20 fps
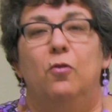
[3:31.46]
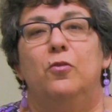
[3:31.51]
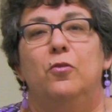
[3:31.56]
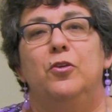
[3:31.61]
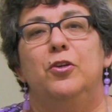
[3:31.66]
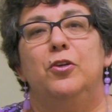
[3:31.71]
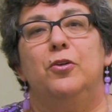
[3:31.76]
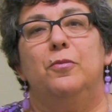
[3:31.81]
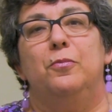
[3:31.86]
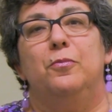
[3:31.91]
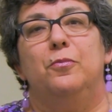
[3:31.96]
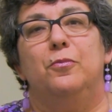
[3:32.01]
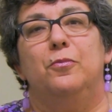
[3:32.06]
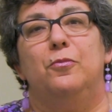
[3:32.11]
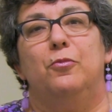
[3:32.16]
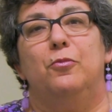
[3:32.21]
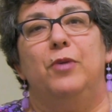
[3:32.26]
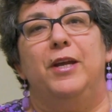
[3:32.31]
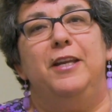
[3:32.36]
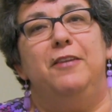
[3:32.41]
Your
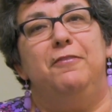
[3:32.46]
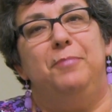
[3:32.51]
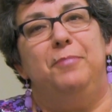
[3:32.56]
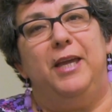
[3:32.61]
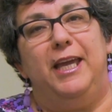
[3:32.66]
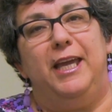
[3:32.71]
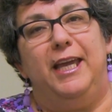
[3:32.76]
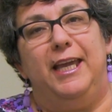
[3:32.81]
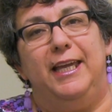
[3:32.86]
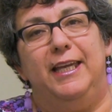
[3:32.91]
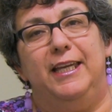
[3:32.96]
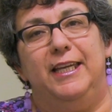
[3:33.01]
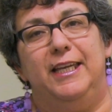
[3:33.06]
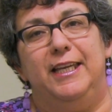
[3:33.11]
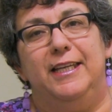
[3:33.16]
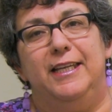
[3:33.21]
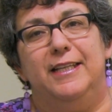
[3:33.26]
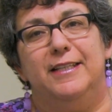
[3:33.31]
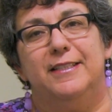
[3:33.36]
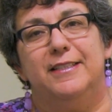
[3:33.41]
rate of pay
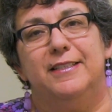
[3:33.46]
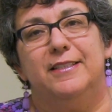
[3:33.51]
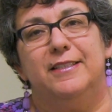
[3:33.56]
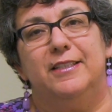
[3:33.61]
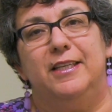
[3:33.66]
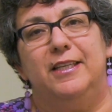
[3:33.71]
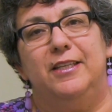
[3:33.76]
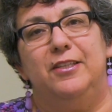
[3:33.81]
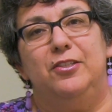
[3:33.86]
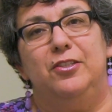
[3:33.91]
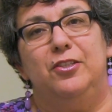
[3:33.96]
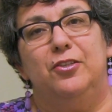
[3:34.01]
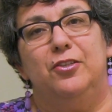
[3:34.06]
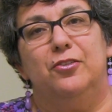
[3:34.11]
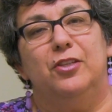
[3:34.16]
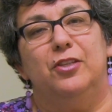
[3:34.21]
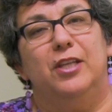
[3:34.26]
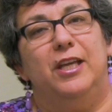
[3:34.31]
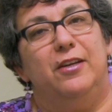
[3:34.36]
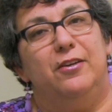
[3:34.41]
is in
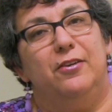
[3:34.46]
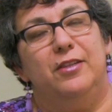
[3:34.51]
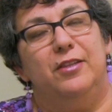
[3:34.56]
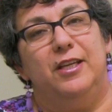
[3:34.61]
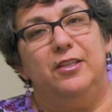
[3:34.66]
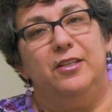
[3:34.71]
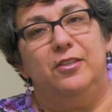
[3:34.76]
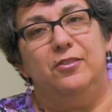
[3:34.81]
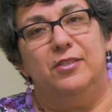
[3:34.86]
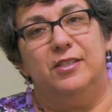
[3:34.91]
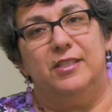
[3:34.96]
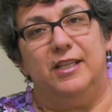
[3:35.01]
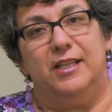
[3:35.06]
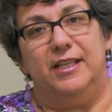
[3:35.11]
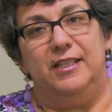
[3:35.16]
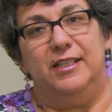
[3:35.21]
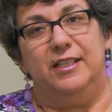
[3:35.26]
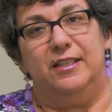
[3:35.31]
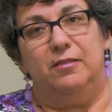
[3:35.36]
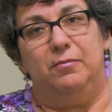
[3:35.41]
your letter that you
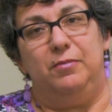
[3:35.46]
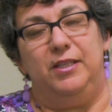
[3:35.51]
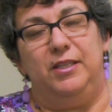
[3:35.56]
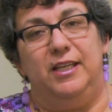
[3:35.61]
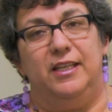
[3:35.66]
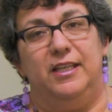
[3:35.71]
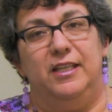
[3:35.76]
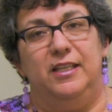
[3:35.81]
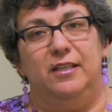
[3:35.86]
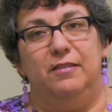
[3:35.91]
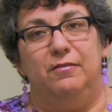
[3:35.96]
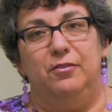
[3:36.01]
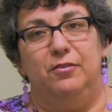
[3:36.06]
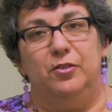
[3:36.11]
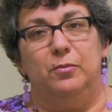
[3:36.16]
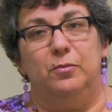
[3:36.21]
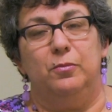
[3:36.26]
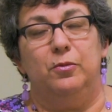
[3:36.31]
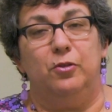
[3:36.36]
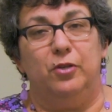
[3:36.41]
signed at the beginning of
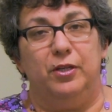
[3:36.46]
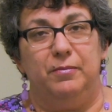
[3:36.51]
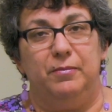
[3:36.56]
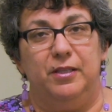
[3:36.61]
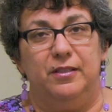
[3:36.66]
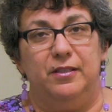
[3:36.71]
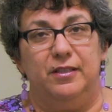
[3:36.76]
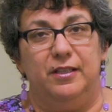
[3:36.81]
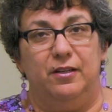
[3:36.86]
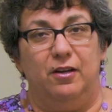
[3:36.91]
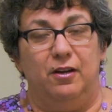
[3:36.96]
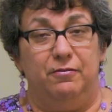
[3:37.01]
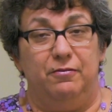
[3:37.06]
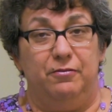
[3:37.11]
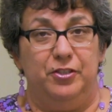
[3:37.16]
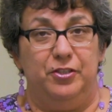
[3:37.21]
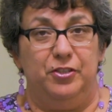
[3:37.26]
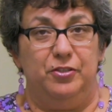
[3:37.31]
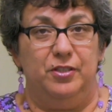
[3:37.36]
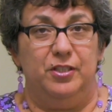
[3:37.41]
your employment that
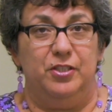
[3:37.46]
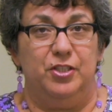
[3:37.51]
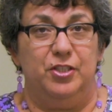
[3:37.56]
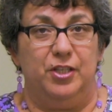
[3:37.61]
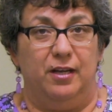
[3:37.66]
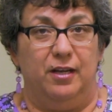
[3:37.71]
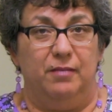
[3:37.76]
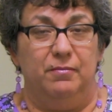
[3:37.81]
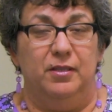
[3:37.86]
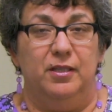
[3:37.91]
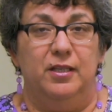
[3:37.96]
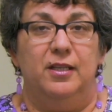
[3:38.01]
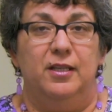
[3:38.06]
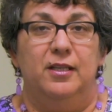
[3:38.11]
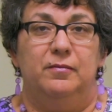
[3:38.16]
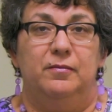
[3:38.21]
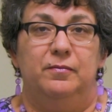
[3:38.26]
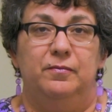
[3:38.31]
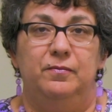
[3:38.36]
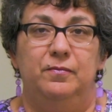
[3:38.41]
offered you the job.
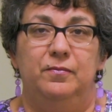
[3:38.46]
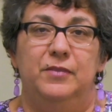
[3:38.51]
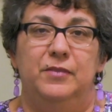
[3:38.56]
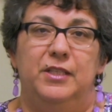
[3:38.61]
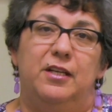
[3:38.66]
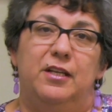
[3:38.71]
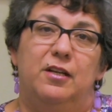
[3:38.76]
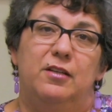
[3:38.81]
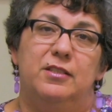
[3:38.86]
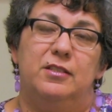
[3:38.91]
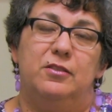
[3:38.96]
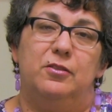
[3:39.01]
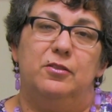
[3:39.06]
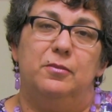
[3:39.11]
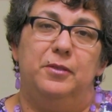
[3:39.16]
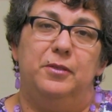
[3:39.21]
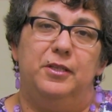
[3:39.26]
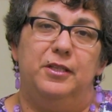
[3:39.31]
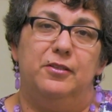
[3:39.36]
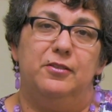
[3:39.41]
It also
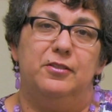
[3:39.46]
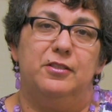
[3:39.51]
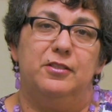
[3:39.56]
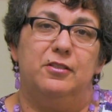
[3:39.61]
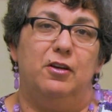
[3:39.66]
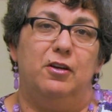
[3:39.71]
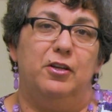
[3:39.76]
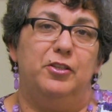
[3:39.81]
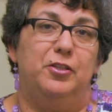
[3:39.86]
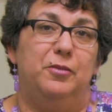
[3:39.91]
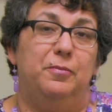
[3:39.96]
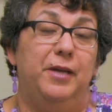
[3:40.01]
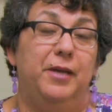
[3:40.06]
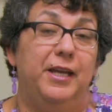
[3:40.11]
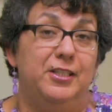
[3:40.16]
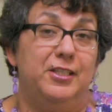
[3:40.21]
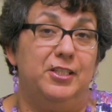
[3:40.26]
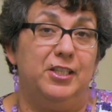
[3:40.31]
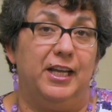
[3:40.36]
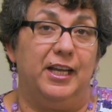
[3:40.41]
appears on your
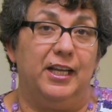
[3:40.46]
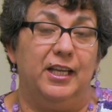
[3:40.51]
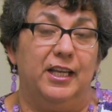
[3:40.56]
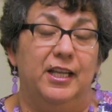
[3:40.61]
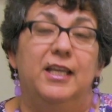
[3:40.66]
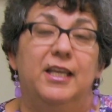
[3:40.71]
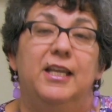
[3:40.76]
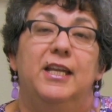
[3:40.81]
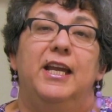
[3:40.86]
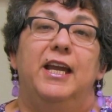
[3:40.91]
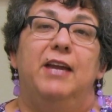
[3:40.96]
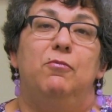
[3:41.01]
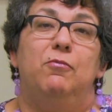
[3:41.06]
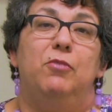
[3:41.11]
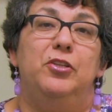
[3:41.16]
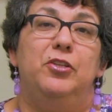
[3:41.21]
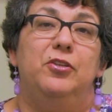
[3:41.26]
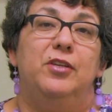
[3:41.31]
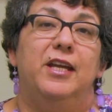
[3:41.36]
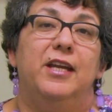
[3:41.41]
paycheck. And
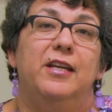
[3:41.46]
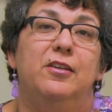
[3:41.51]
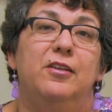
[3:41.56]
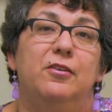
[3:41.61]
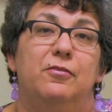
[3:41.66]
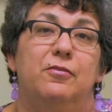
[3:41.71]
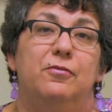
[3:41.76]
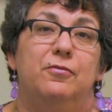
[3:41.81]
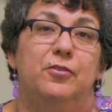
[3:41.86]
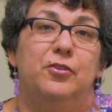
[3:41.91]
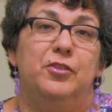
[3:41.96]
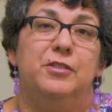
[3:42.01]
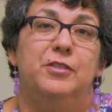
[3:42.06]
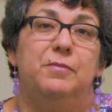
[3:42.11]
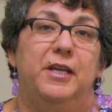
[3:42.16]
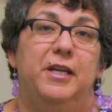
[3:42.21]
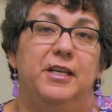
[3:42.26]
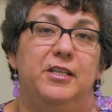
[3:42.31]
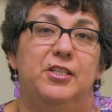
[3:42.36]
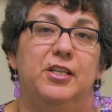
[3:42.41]
when you get your first
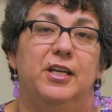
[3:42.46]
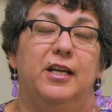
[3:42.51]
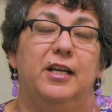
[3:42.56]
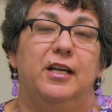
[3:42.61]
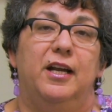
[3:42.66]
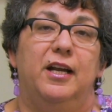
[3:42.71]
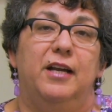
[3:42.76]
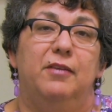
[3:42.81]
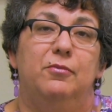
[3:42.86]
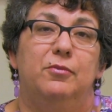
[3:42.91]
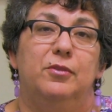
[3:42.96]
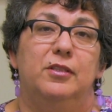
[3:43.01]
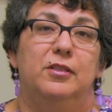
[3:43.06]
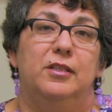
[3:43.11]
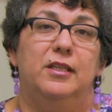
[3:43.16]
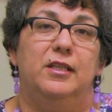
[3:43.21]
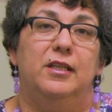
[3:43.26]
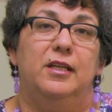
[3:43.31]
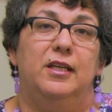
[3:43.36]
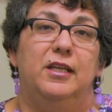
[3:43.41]
paycheck, I
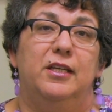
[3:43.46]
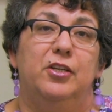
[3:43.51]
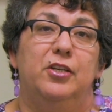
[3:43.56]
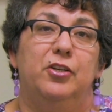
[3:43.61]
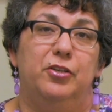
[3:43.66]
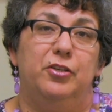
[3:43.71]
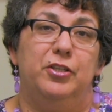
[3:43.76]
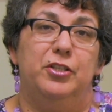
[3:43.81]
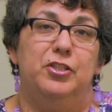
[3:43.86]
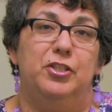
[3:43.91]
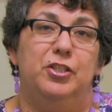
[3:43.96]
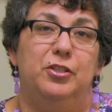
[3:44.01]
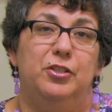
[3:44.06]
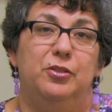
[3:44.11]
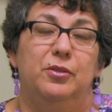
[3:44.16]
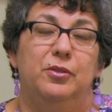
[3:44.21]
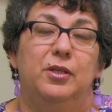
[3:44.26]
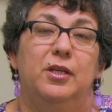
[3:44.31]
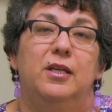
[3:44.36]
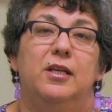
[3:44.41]
really encourage
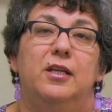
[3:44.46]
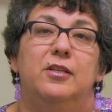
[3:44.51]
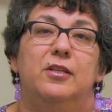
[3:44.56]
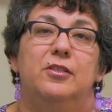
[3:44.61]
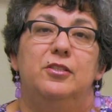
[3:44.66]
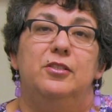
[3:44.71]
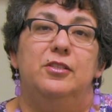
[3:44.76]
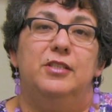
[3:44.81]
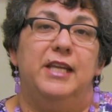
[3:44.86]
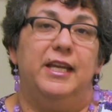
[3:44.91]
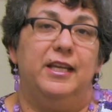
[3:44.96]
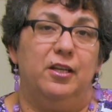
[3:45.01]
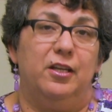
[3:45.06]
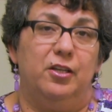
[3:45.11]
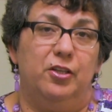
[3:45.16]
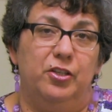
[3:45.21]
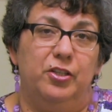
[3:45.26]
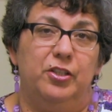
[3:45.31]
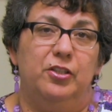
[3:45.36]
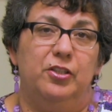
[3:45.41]
you to take a
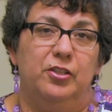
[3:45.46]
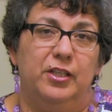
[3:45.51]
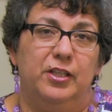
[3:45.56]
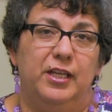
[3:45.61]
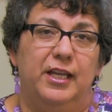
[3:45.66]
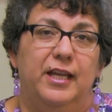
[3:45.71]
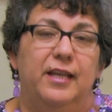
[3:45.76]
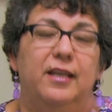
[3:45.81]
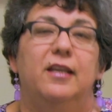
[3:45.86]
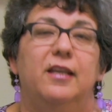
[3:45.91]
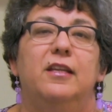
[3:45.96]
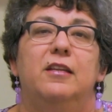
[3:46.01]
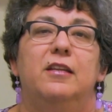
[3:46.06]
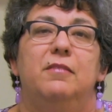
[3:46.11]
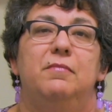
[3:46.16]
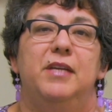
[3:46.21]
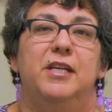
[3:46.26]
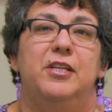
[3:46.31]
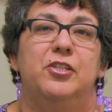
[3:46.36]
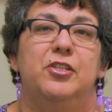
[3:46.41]
good look at it and
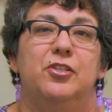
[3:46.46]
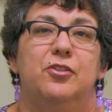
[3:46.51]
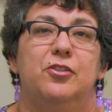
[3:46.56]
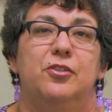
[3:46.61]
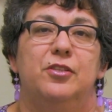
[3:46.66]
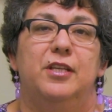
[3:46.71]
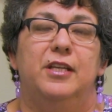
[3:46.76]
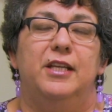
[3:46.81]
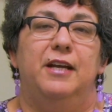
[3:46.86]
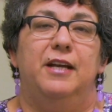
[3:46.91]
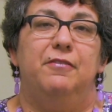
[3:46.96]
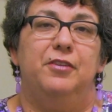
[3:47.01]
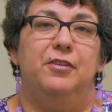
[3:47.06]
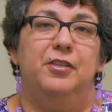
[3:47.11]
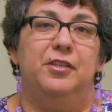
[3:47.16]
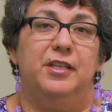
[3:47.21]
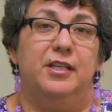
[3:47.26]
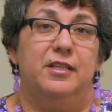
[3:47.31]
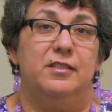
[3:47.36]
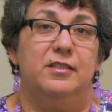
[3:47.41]
make sure that
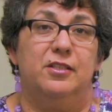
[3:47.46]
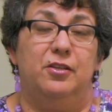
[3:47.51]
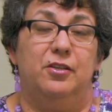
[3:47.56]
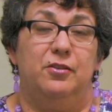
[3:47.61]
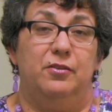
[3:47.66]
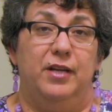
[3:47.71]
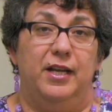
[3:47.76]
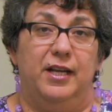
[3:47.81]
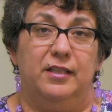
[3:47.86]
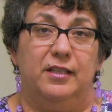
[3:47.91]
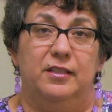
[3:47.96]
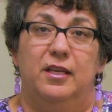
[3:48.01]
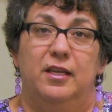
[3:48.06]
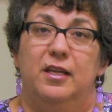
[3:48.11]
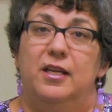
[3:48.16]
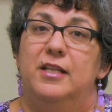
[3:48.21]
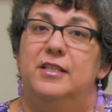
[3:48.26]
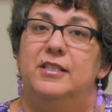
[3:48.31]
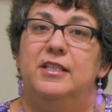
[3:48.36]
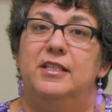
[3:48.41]
everything's correct.
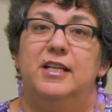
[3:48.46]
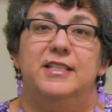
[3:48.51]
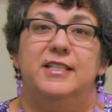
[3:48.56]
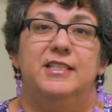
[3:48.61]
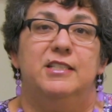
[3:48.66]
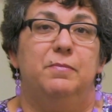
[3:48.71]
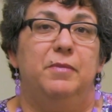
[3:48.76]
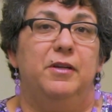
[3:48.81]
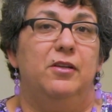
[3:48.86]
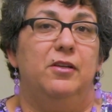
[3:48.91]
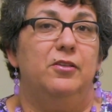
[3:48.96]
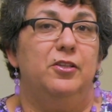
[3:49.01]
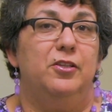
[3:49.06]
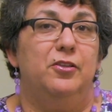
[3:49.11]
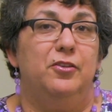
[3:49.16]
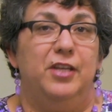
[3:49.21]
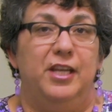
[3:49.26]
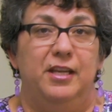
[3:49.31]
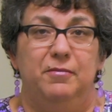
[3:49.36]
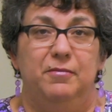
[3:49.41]
Did I spell
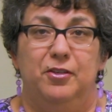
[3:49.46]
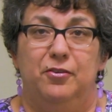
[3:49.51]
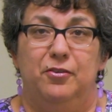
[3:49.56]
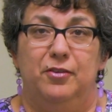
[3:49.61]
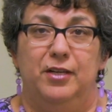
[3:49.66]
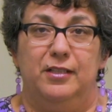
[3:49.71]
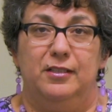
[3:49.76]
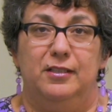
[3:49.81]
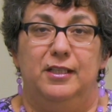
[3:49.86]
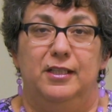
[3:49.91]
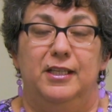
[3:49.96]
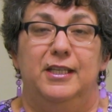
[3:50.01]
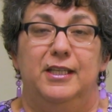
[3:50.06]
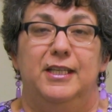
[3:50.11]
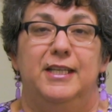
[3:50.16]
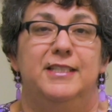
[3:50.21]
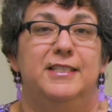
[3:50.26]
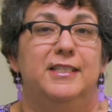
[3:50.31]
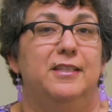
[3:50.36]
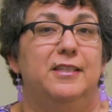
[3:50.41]
your name correctly?
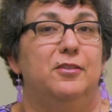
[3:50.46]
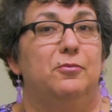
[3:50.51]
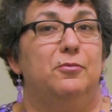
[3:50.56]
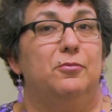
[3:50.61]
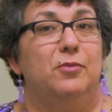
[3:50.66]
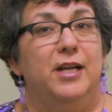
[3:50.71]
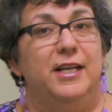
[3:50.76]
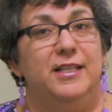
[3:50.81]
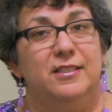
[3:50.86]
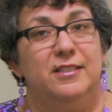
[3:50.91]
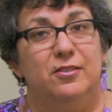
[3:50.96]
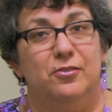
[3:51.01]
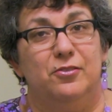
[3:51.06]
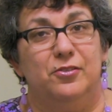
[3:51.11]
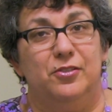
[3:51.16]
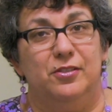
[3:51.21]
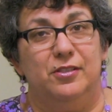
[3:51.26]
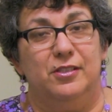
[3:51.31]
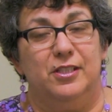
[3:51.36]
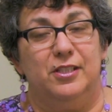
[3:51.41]
Is it the right
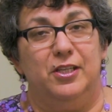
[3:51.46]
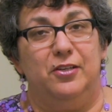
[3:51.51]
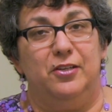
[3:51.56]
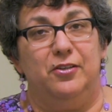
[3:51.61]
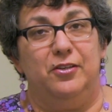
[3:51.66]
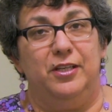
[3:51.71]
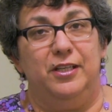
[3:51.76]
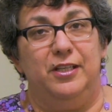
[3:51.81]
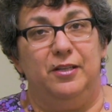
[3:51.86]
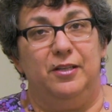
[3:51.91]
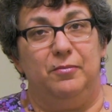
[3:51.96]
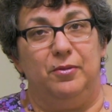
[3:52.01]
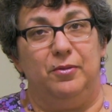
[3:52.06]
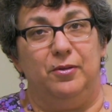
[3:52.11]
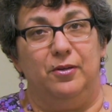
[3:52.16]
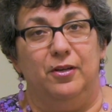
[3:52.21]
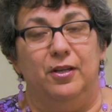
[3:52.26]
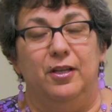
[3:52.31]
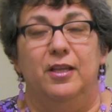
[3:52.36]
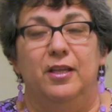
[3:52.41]
Social Security
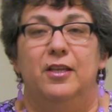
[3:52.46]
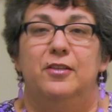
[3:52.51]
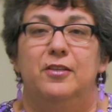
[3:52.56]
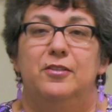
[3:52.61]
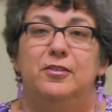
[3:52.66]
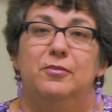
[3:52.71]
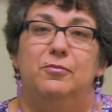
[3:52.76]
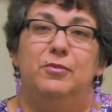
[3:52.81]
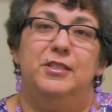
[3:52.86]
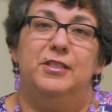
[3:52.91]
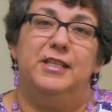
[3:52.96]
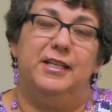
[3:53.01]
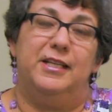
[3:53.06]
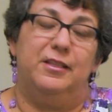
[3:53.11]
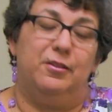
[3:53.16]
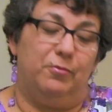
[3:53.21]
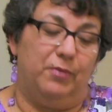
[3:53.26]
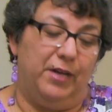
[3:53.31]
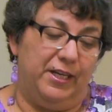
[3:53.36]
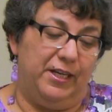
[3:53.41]
number? Did we take
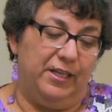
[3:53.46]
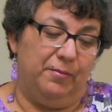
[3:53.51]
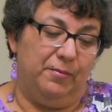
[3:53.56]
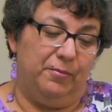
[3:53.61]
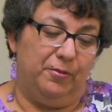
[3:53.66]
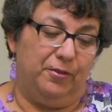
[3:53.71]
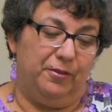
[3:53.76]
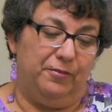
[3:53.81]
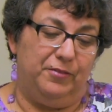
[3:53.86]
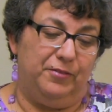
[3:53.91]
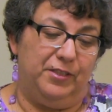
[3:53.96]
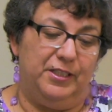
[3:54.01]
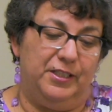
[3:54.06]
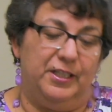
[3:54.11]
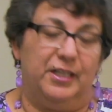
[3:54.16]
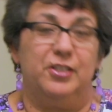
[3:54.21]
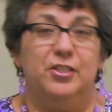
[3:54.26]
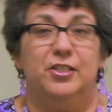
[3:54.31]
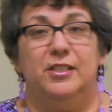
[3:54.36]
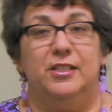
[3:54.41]
the right number of
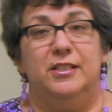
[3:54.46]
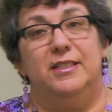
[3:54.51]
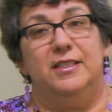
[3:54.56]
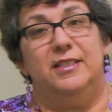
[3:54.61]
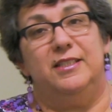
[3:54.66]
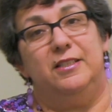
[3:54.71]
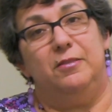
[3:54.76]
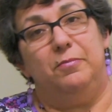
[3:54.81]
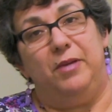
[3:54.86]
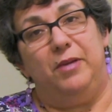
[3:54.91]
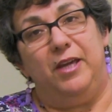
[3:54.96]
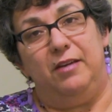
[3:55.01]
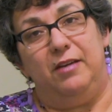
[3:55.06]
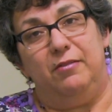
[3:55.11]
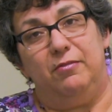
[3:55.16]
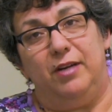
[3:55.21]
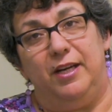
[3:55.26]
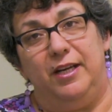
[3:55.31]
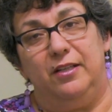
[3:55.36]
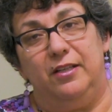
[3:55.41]
deductions? Is the pay
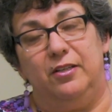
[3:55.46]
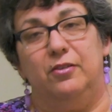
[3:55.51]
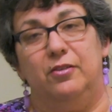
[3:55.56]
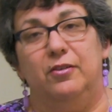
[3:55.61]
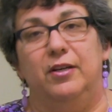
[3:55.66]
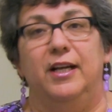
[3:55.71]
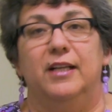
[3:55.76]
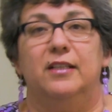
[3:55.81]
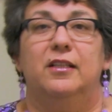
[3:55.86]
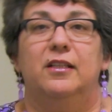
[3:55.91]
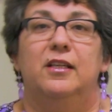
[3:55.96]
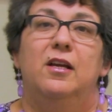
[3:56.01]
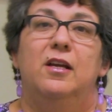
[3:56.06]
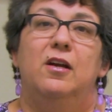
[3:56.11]
rate correct?